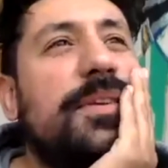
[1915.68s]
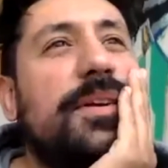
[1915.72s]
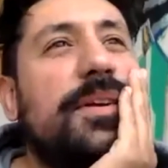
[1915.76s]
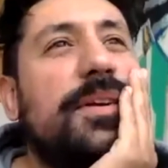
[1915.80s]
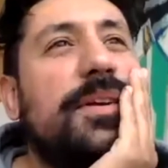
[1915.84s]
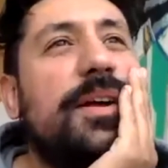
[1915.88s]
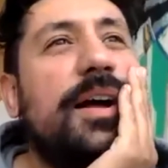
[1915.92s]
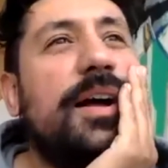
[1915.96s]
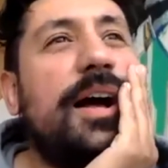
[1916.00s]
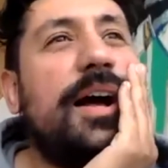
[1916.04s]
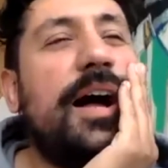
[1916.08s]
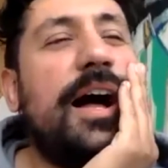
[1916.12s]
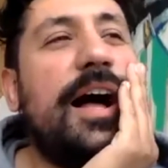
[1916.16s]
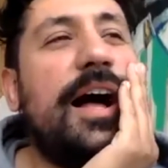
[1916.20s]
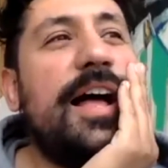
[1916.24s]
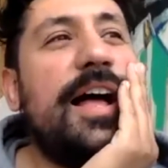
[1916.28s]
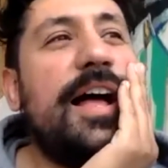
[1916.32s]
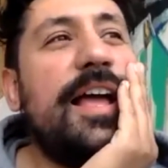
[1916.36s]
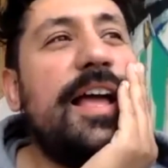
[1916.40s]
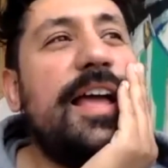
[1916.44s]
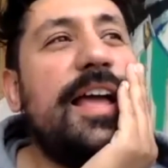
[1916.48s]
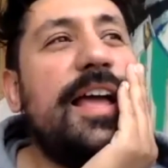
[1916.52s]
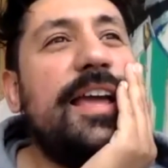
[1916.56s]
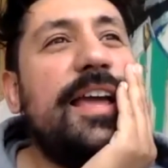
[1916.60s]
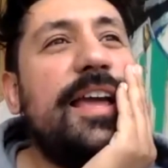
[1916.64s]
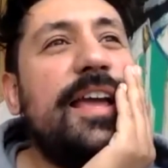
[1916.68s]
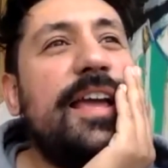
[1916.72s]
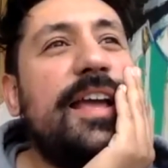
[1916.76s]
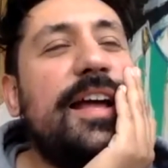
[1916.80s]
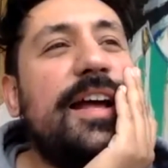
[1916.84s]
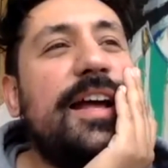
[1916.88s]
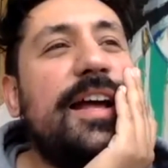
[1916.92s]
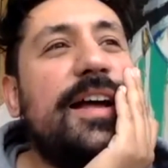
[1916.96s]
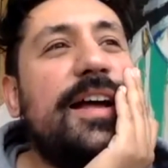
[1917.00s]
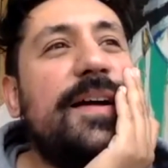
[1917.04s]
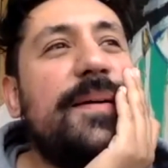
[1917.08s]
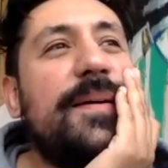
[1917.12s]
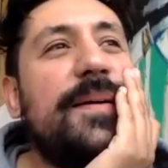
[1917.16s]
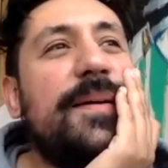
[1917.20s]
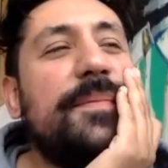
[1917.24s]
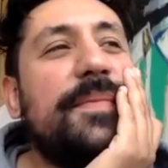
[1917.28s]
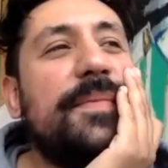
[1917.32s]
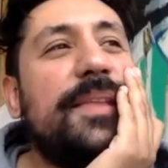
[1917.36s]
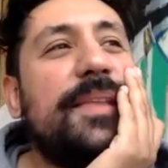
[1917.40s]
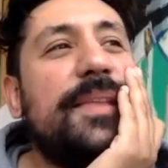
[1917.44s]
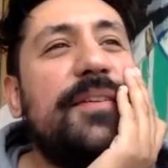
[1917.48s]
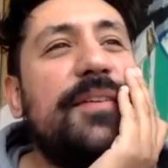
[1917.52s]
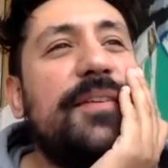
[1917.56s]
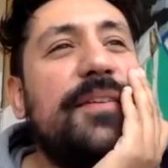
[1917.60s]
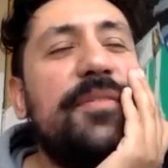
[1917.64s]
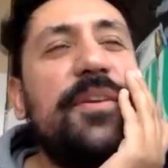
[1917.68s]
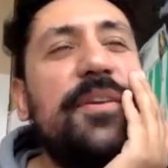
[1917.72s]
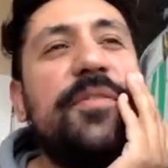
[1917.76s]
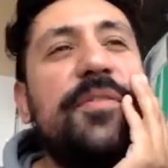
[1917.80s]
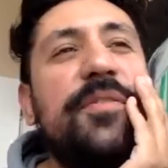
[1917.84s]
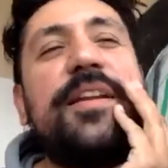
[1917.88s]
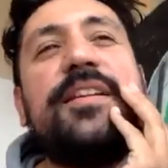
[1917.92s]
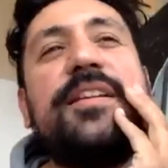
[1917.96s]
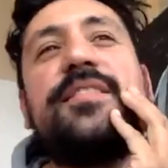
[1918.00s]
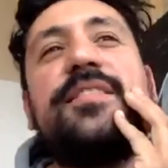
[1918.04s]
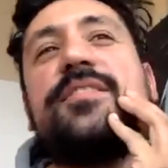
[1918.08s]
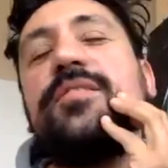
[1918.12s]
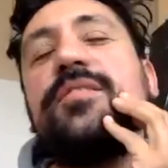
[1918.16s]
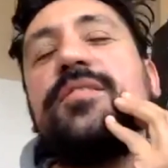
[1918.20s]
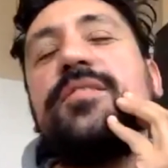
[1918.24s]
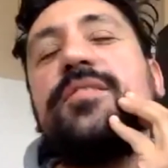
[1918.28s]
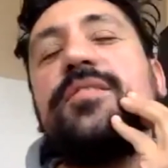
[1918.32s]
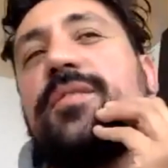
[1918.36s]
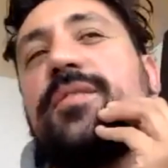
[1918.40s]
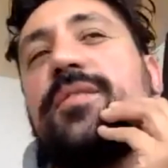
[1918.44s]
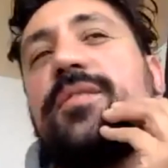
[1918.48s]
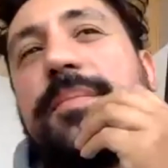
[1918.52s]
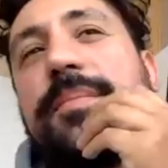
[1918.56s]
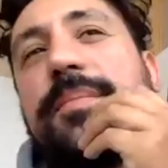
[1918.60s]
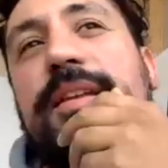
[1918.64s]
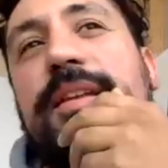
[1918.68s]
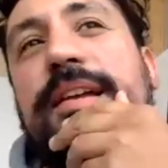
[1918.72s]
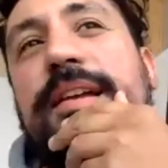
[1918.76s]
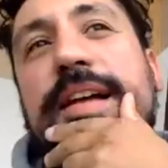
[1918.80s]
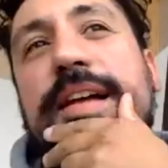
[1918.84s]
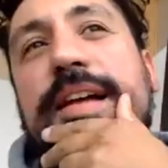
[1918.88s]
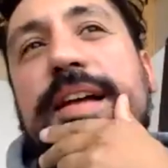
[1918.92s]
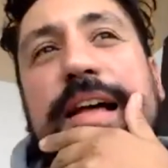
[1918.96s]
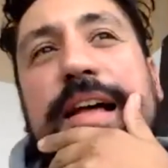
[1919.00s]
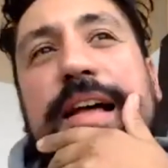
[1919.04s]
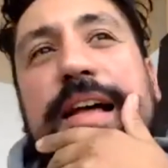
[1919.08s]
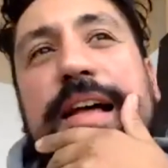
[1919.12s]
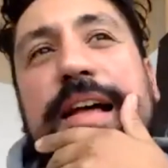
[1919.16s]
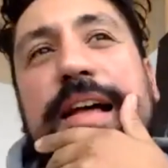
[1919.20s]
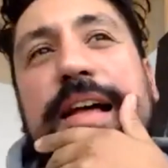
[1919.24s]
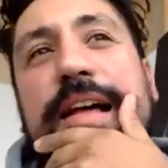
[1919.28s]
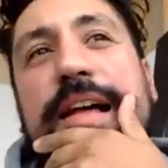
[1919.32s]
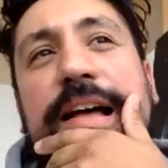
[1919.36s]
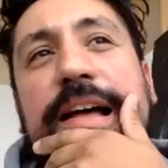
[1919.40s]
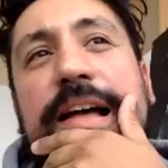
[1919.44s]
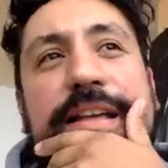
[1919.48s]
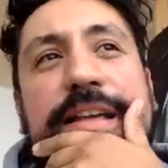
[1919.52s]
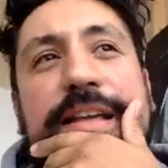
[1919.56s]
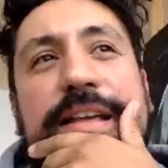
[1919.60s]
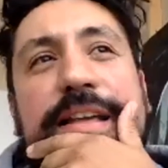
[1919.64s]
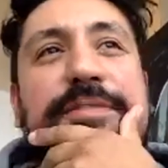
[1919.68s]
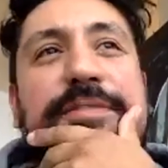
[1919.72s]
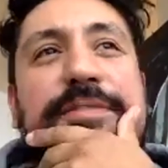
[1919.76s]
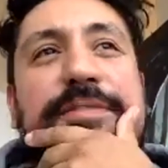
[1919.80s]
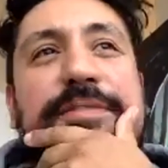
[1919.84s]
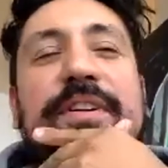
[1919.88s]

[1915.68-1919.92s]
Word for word: I I don't know that I do. I mean, uh, it's funny, like